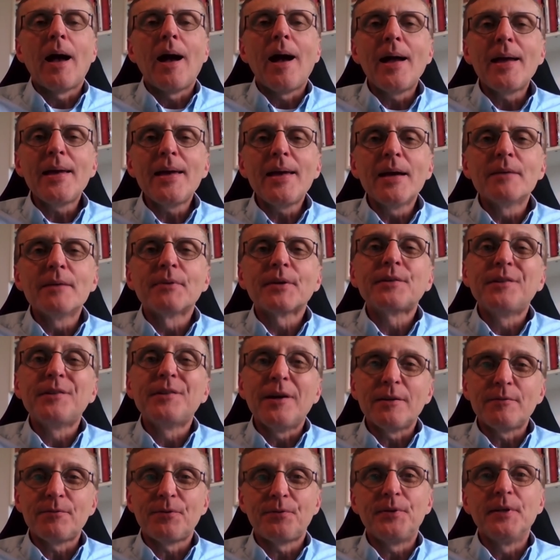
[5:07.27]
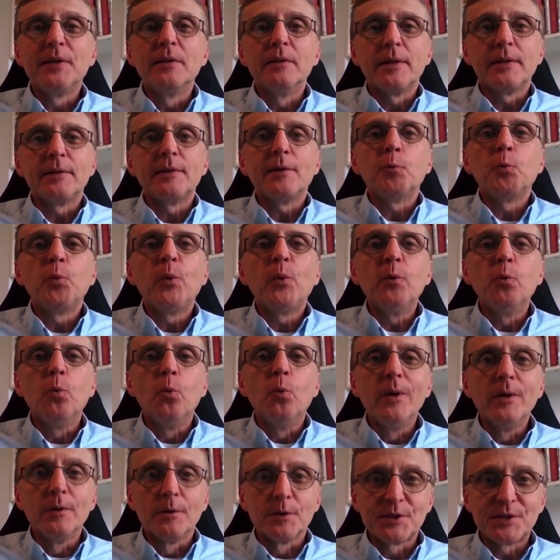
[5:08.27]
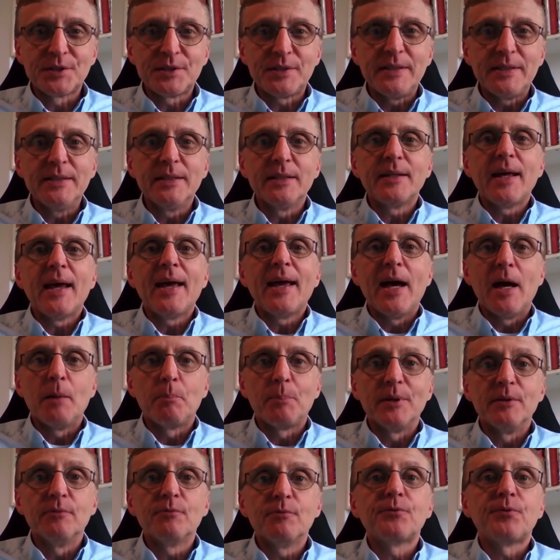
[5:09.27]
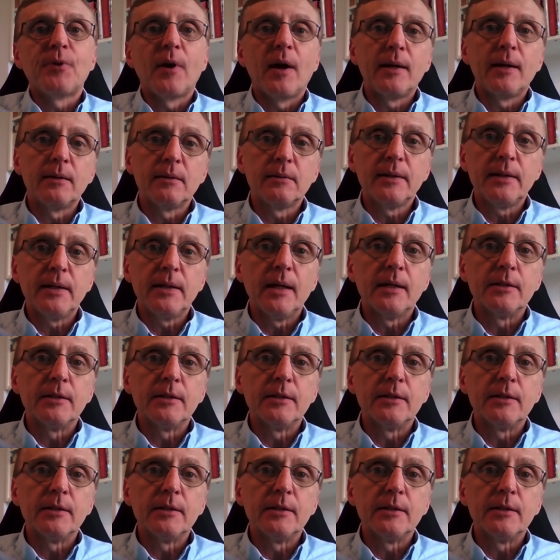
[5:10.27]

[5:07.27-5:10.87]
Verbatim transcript: I have a gut feeling that we will see it happen finally